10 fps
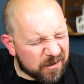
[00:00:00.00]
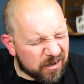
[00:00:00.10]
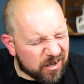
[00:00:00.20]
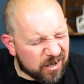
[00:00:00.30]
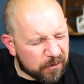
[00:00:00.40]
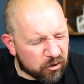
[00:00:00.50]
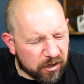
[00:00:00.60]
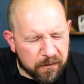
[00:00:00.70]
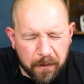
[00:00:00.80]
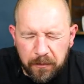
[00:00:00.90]
Oh, I'm
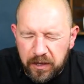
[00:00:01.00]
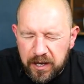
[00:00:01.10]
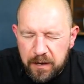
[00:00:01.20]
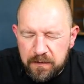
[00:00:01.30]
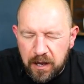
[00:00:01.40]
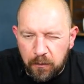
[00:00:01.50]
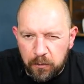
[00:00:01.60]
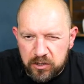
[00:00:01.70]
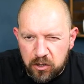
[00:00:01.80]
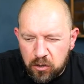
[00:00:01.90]
trying to remember the name now. There
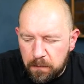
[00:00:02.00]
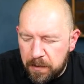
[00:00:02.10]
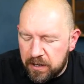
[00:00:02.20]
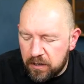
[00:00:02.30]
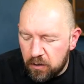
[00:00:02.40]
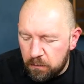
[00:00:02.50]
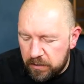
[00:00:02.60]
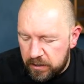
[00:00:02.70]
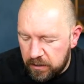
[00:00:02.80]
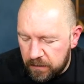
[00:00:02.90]
was another big
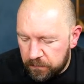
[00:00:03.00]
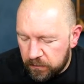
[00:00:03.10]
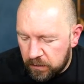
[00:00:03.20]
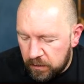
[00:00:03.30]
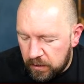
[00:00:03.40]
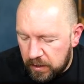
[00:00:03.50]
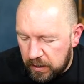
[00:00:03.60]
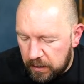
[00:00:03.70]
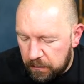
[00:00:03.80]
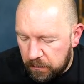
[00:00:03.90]
company
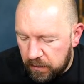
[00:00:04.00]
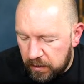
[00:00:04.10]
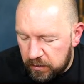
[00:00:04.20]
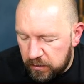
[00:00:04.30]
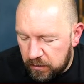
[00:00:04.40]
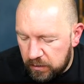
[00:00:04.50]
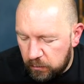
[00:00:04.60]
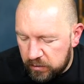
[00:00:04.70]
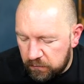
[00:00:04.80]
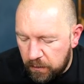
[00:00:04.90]
um, that
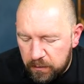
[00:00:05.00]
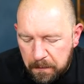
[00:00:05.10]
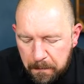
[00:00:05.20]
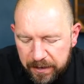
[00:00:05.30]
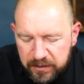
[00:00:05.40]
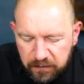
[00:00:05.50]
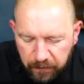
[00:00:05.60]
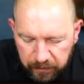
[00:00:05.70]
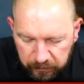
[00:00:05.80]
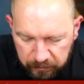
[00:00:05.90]
was around in
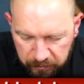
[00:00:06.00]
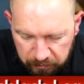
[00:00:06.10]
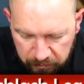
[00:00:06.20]
Mansfield.